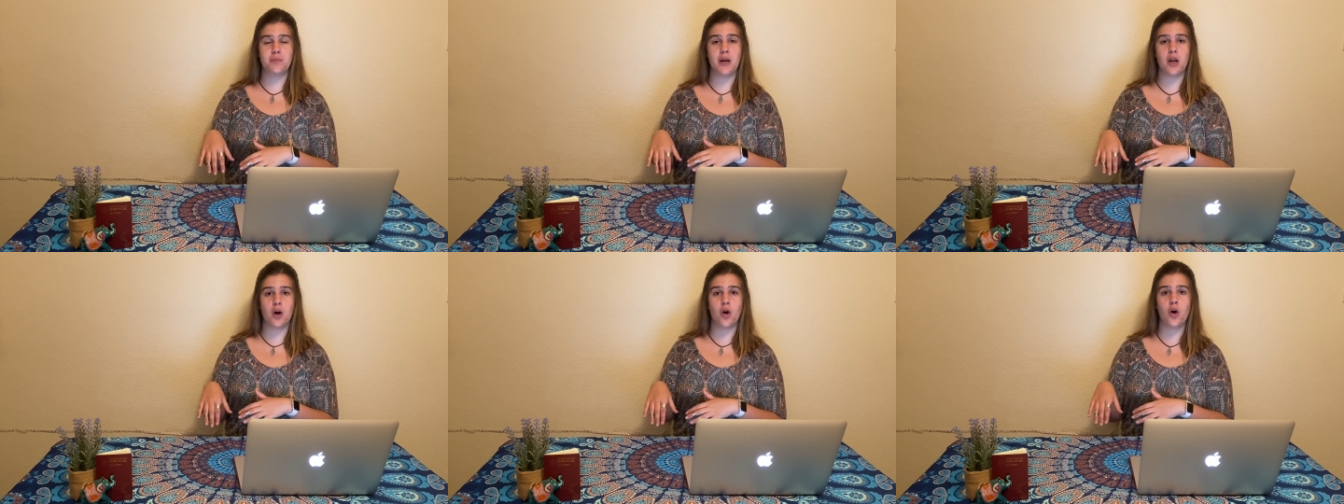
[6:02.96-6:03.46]

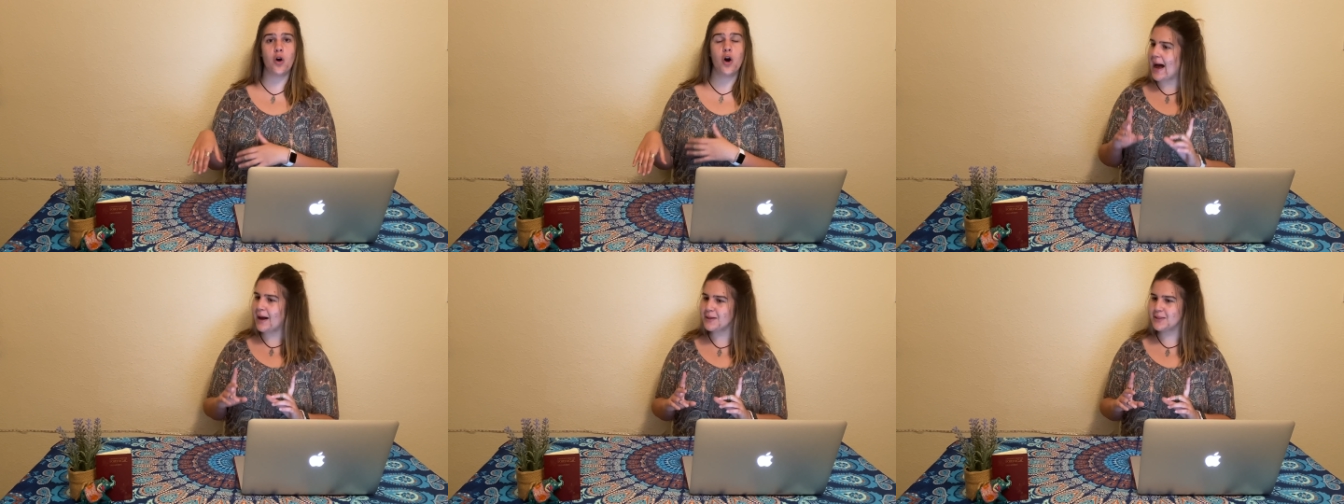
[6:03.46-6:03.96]
below.
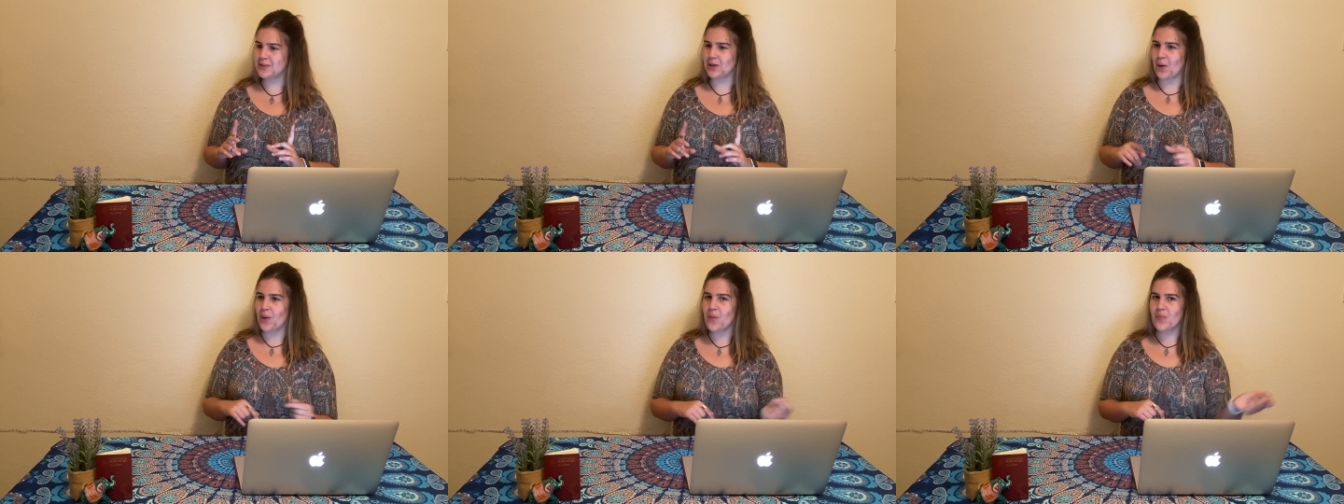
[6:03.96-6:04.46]

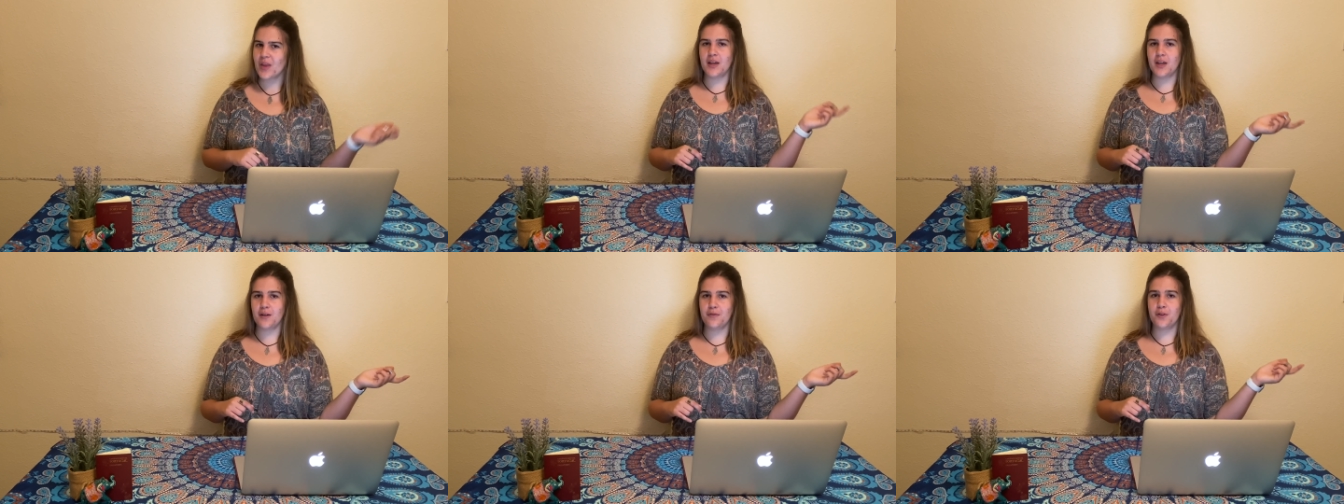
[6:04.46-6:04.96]
Also,
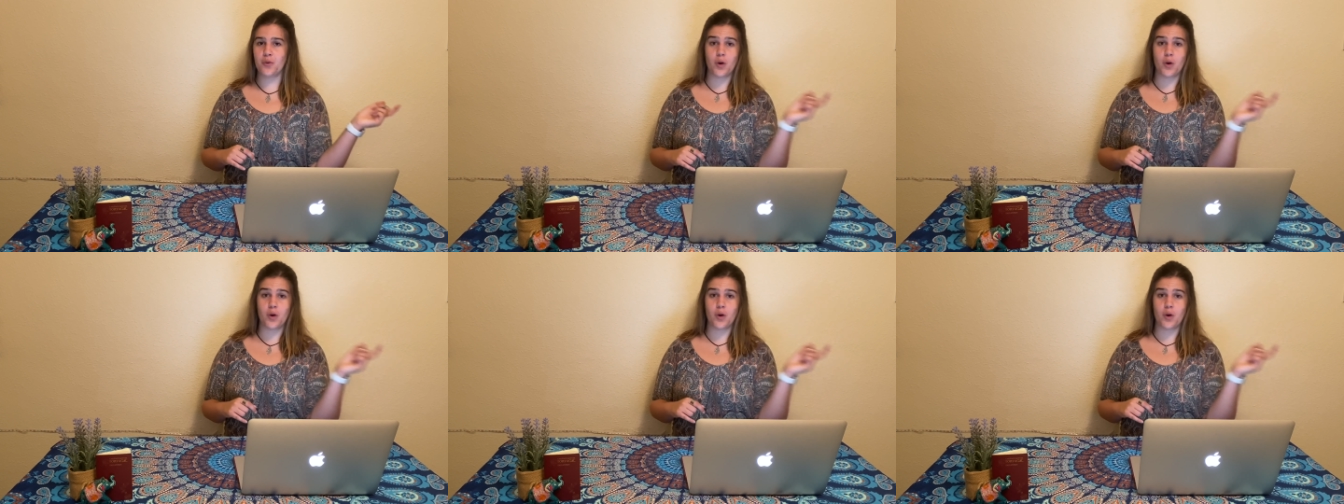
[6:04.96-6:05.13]
if you